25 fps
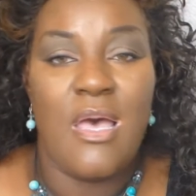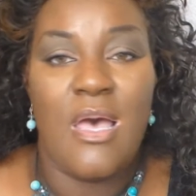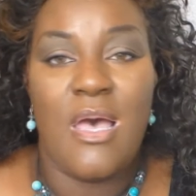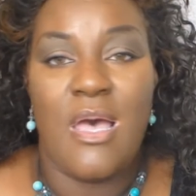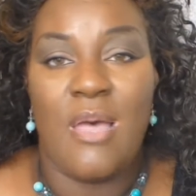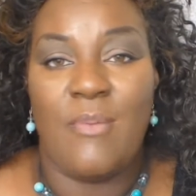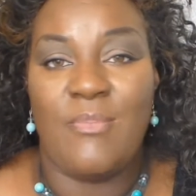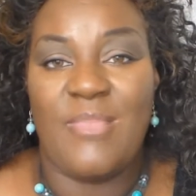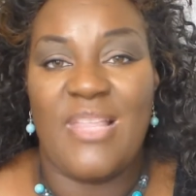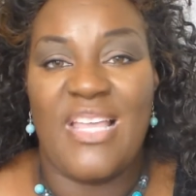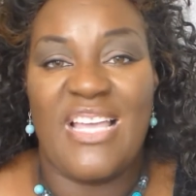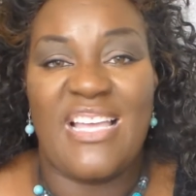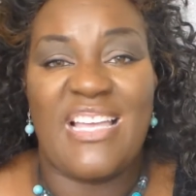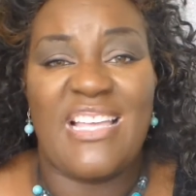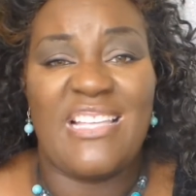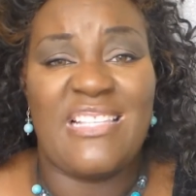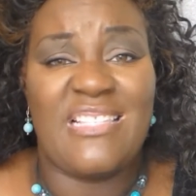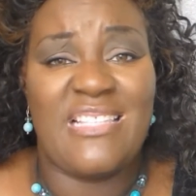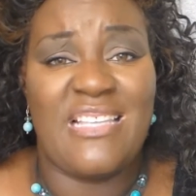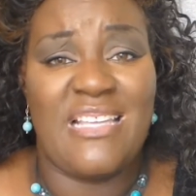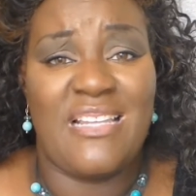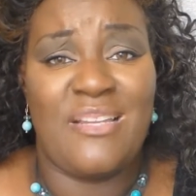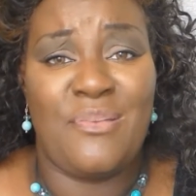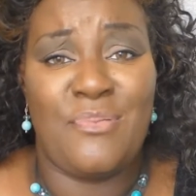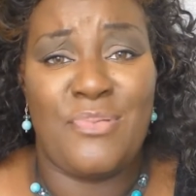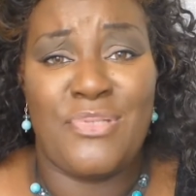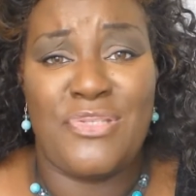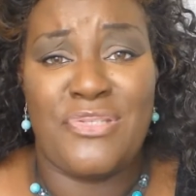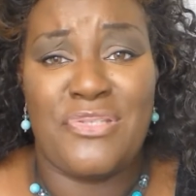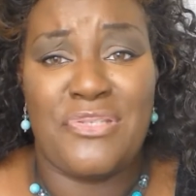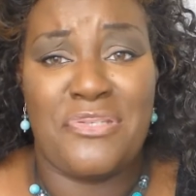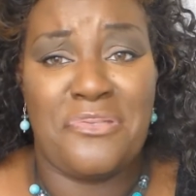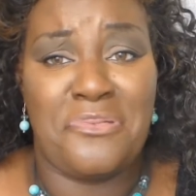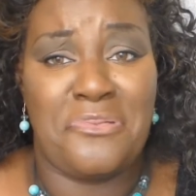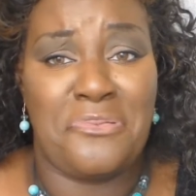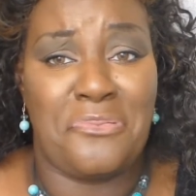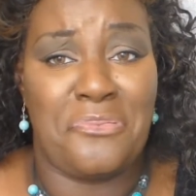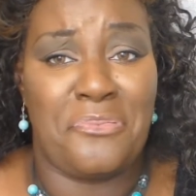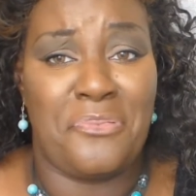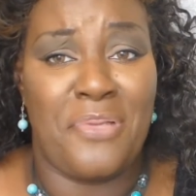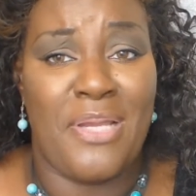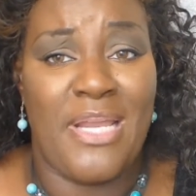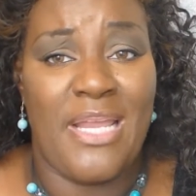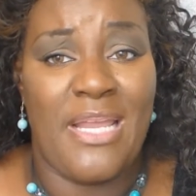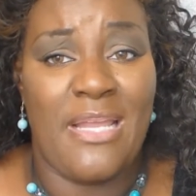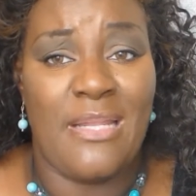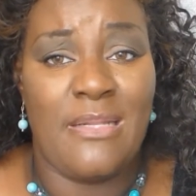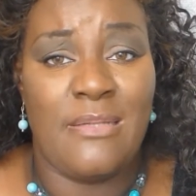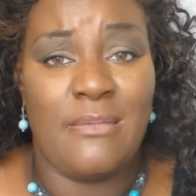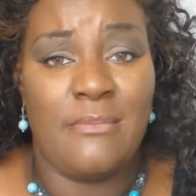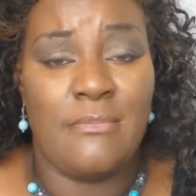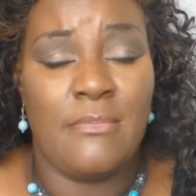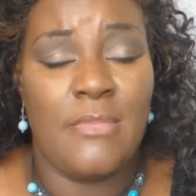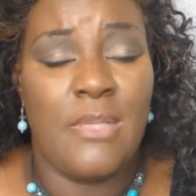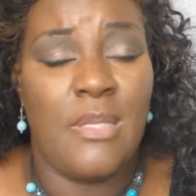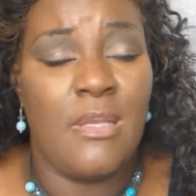Like I said, it was just a rant